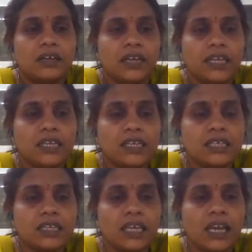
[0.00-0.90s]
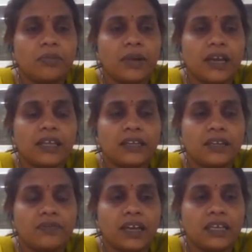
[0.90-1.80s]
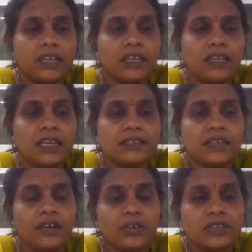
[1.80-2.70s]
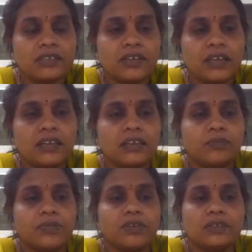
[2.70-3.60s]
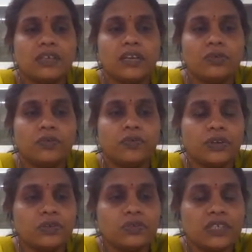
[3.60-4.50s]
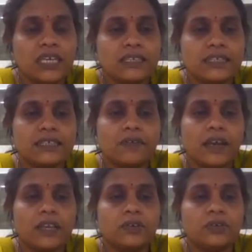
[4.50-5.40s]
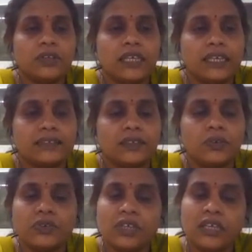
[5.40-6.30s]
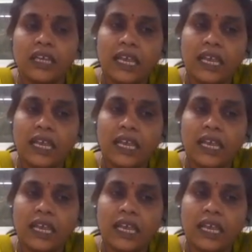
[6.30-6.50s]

integer type. I am defining it as a constant because I don't want to change this value during execution.